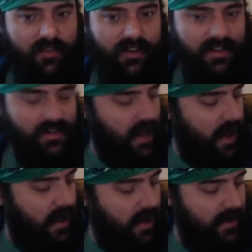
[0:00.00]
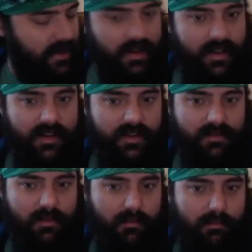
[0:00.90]
This is Ali. He is
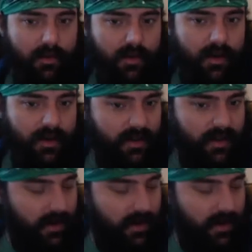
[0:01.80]
my buddy.